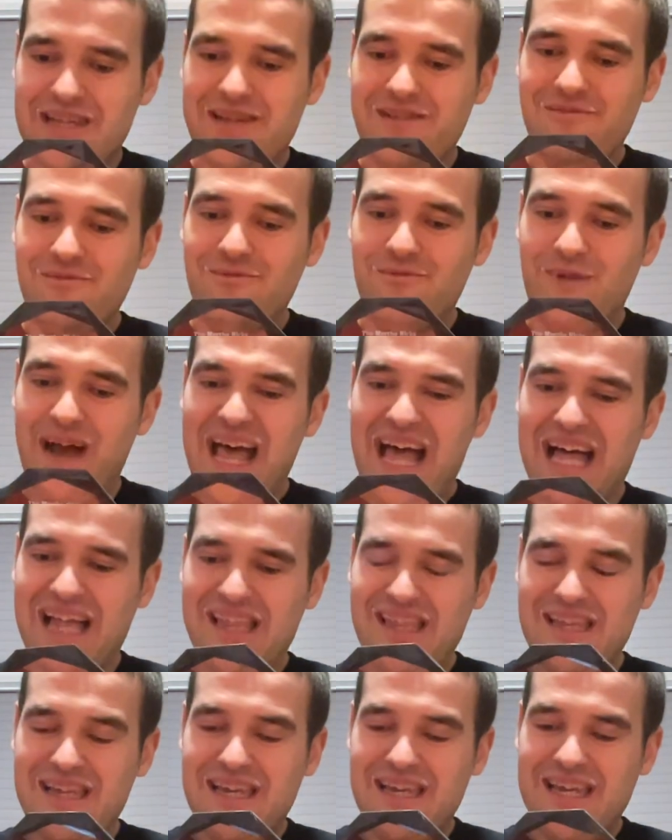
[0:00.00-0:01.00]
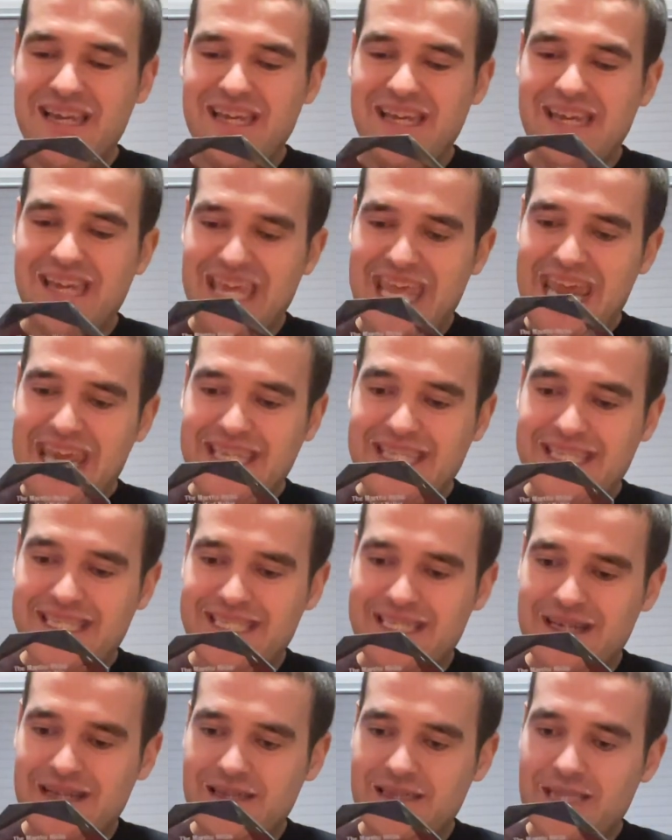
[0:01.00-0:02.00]
Well,
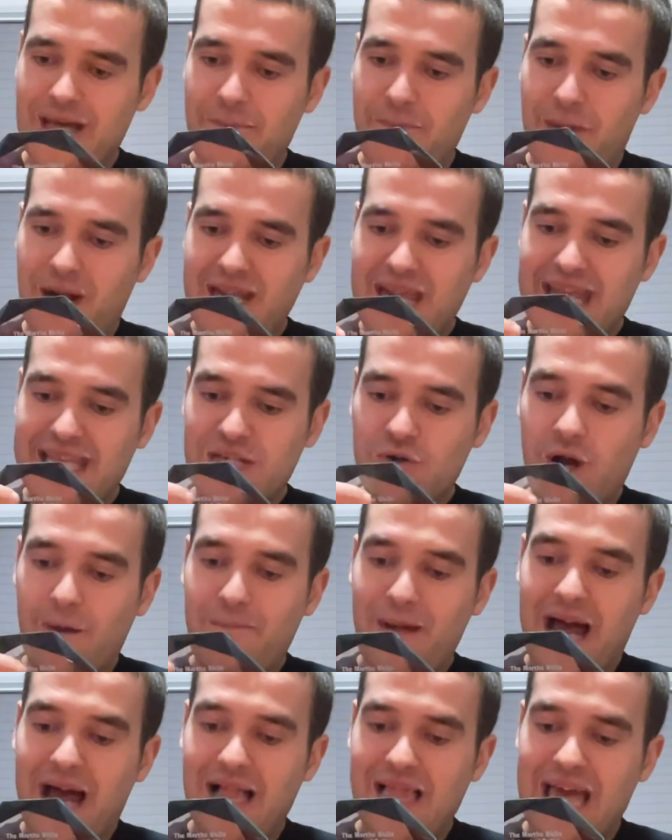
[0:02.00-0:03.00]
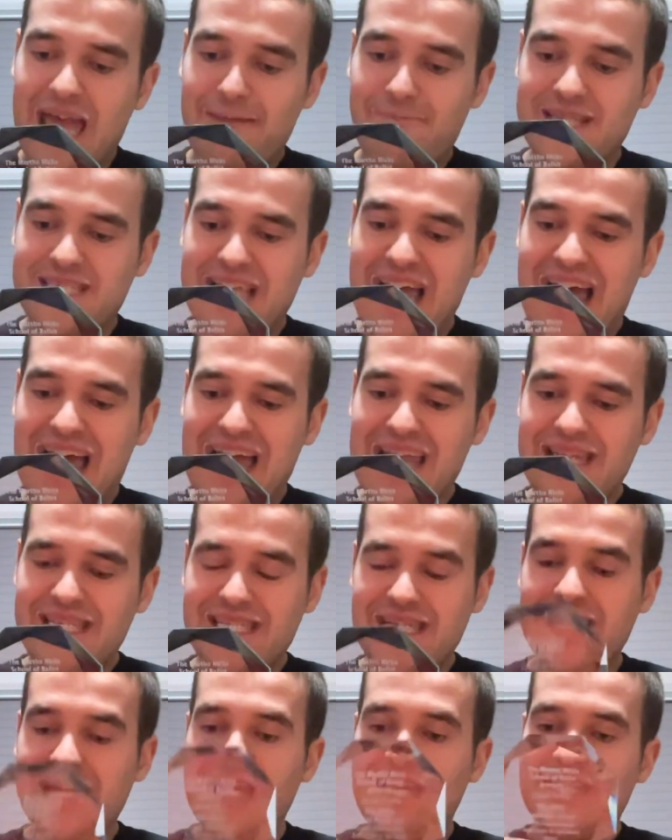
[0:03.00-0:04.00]
it's the Martha Hicks School of Ballet presents
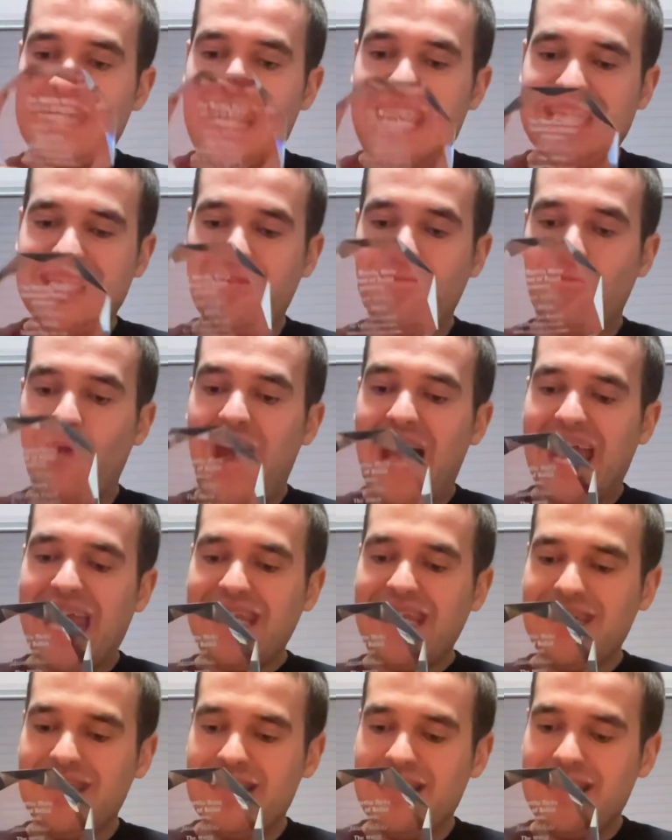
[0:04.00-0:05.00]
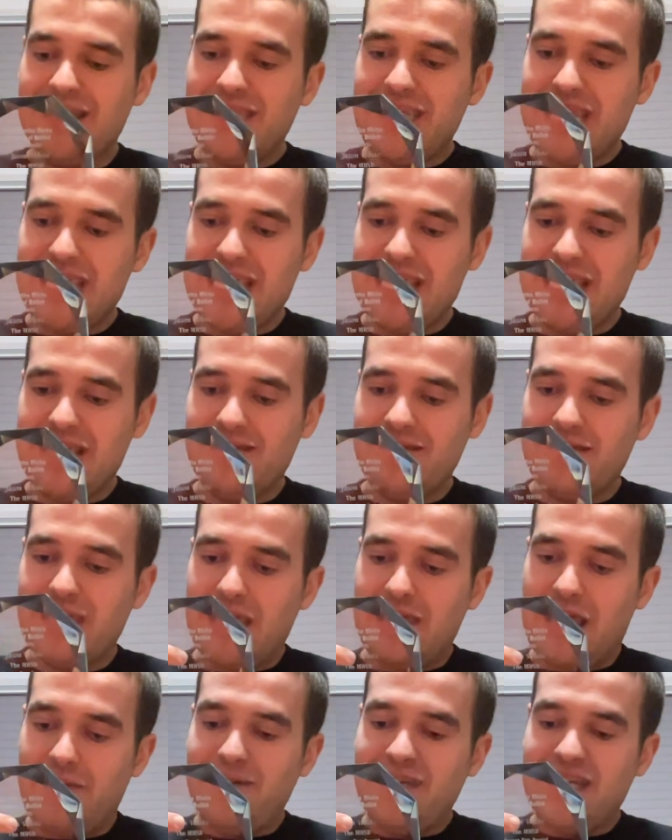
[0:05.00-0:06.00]
Jason White, the
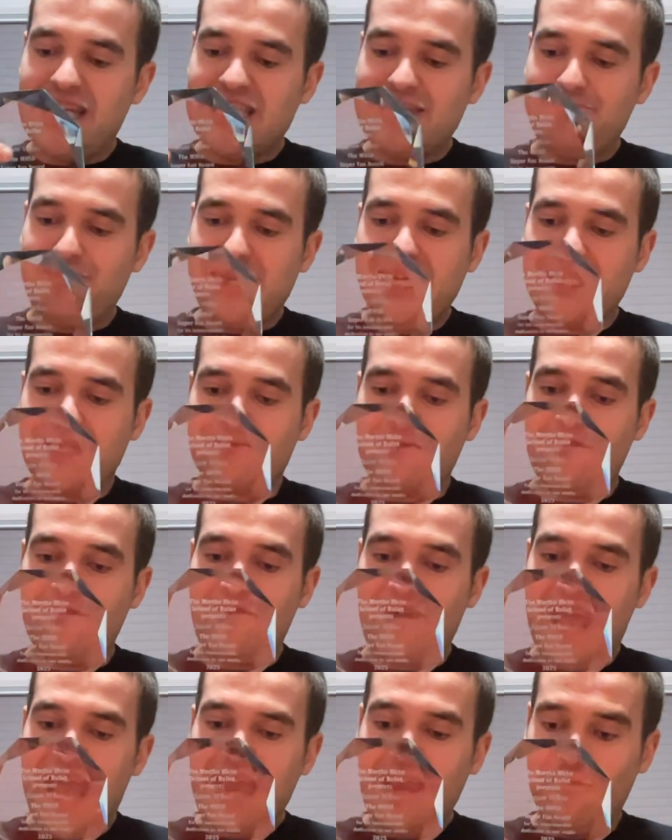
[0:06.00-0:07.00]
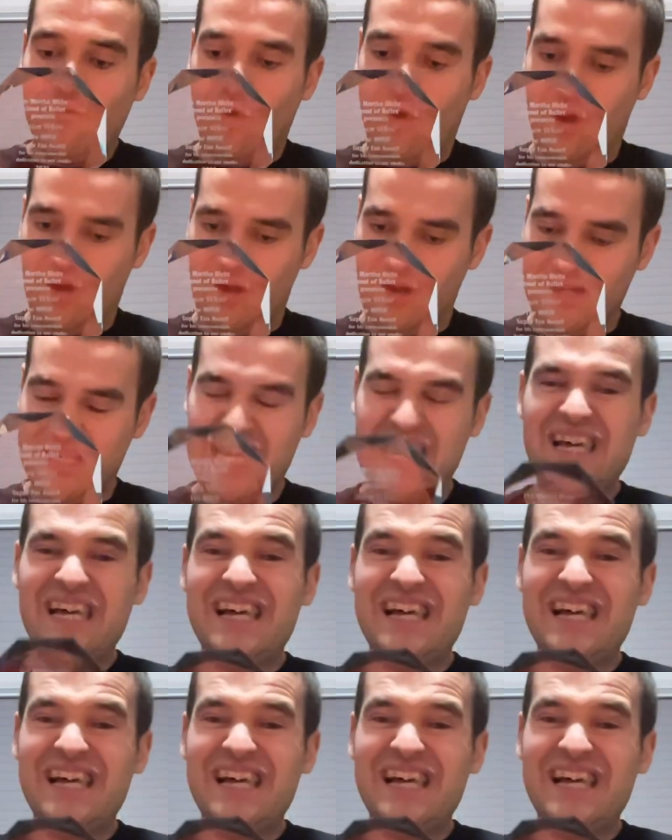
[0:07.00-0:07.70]
MHSB Super Fan Award.